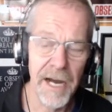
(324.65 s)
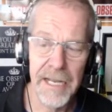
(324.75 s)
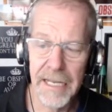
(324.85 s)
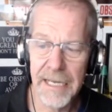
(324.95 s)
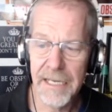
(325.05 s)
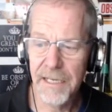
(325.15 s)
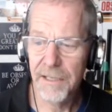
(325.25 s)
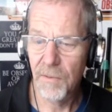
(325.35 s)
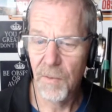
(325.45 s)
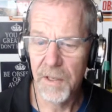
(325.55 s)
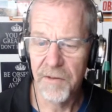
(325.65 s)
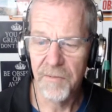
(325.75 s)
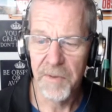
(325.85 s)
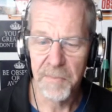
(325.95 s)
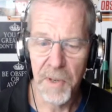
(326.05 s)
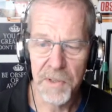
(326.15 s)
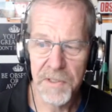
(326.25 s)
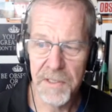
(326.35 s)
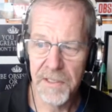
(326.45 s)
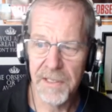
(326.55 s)
I like what you've been
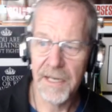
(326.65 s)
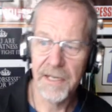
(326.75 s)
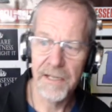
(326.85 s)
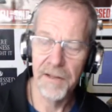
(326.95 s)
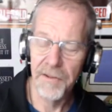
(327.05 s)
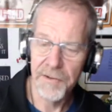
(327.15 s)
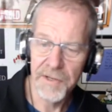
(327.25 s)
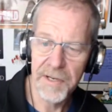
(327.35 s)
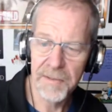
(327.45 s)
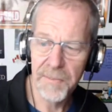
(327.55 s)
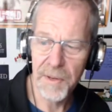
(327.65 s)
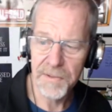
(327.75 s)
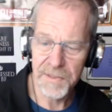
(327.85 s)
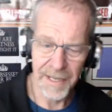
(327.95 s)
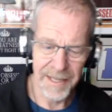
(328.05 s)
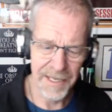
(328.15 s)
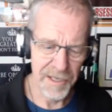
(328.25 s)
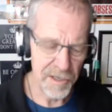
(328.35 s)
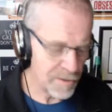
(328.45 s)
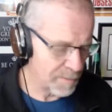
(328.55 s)
posting, Adele, although you did post, I think,
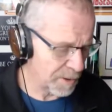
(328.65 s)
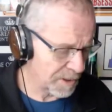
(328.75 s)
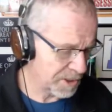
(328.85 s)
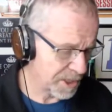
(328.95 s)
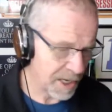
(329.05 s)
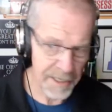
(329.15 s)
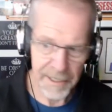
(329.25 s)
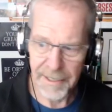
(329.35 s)
a newborn shot,